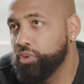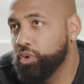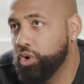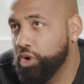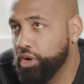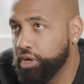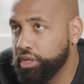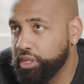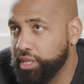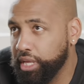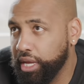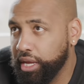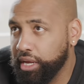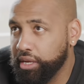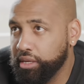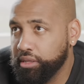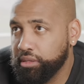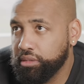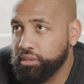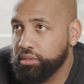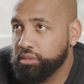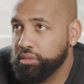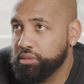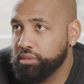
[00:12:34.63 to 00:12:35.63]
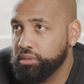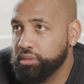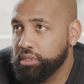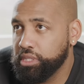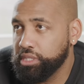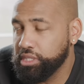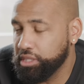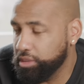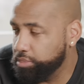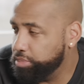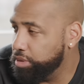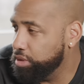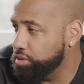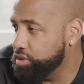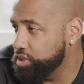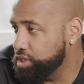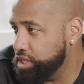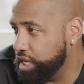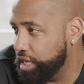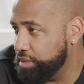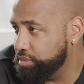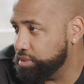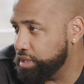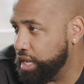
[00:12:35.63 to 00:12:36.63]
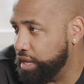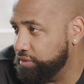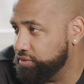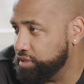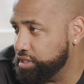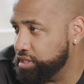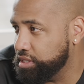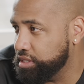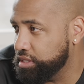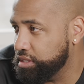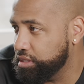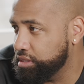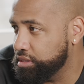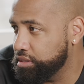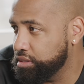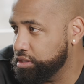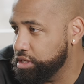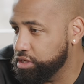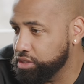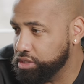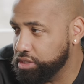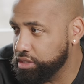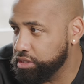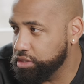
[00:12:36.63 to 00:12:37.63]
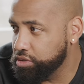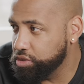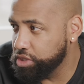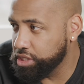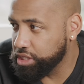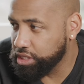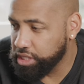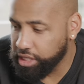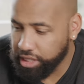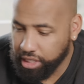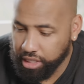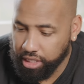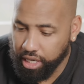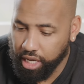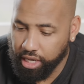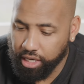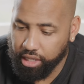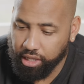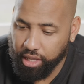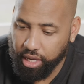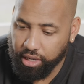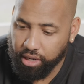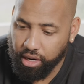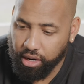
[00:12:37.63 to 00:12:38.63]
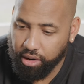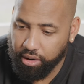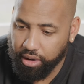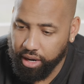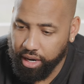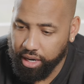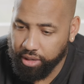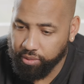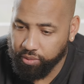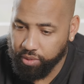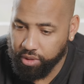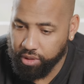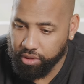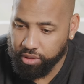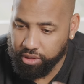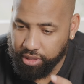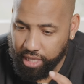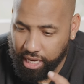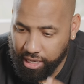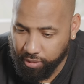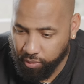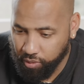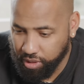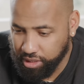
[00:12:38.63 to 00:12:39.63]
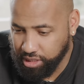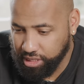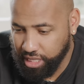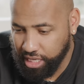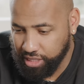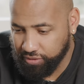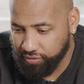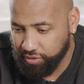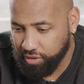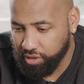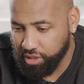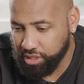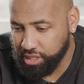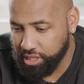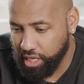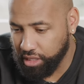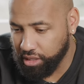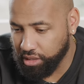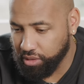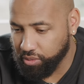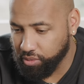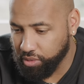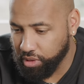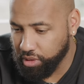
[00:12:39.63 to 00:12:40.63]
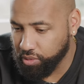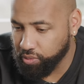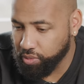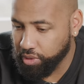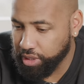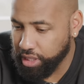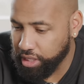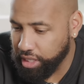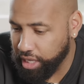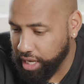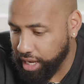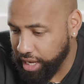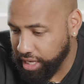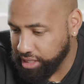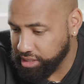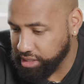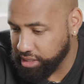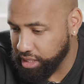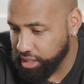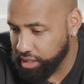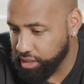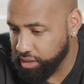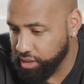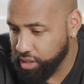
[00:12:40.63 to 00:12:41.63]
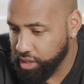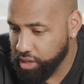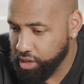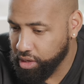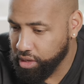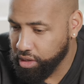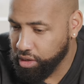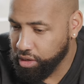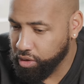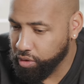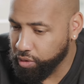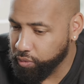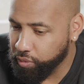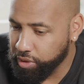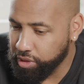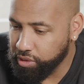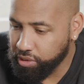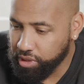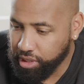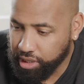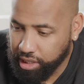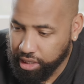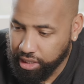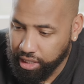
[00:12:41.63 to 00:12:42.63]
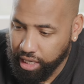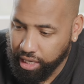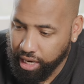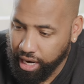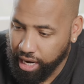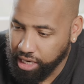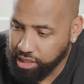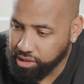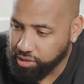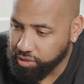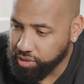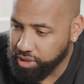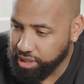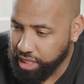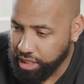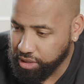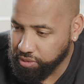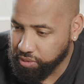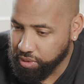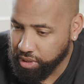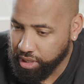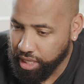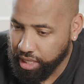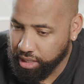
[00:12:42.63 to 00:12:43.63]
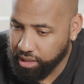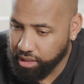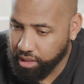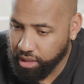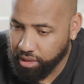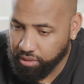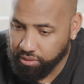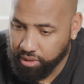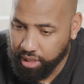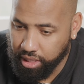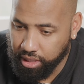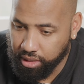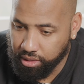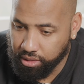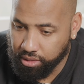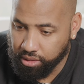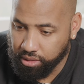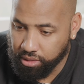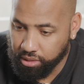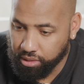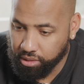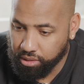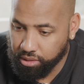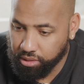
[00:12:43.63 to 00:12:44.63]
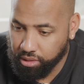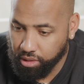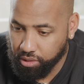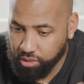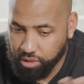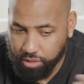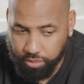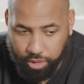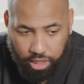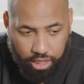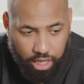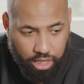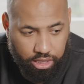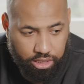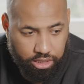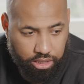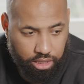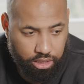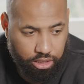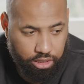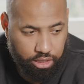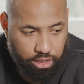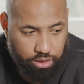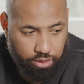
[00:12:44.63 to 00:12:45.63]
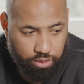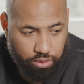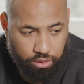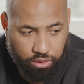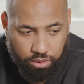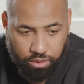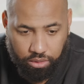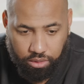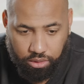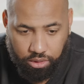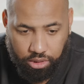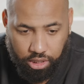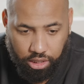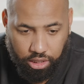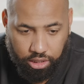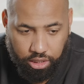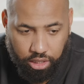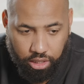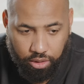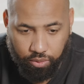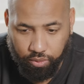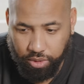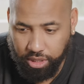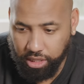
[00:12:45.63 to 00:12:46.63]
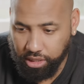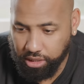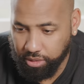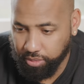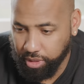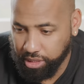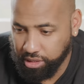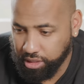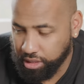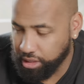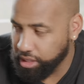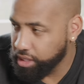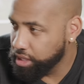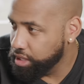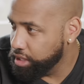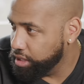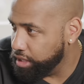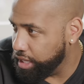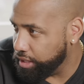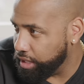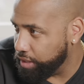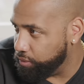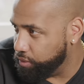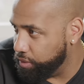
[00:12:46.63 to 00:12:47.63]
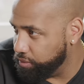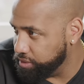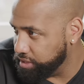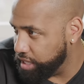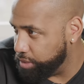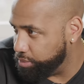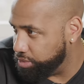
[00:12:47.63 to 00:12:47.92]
you ordered that, these are the prototypes, obviously. You're, you're just looking at it like, all right, well, that one size fits all is not going to work. We'll get an X L. Or were you looking at actual texture like, all right, those are made out of silicone, silicone, we need to make it. Like, what was